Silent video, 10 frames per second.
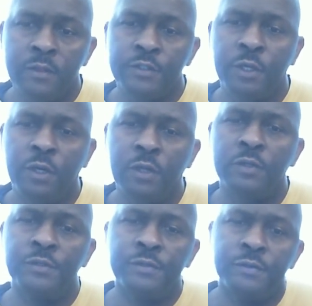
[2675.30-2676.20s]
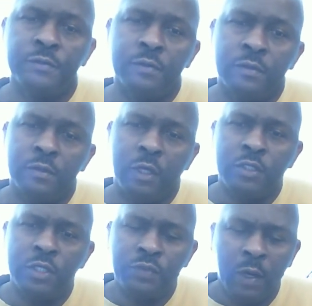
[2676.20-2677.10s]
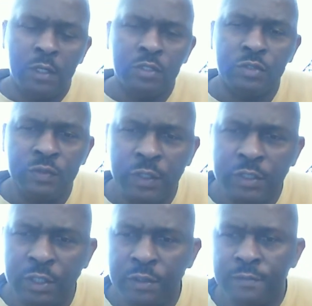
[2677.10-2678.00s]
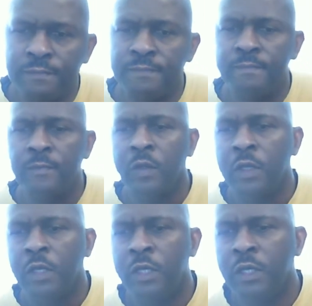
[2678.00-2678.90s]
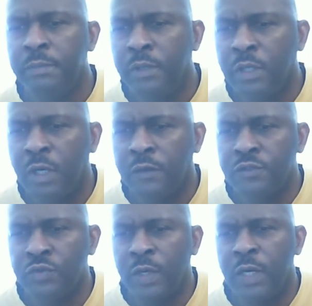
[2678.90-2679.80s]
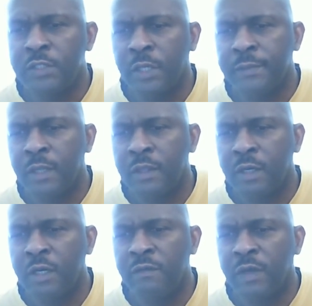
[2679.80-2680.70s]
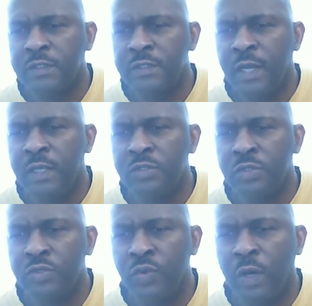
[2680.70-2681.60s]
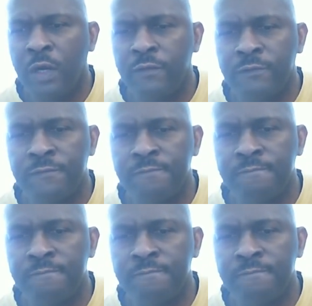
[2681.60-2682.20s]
So notice what is written in the book of Joel, chapter 3, verse 9 to 12.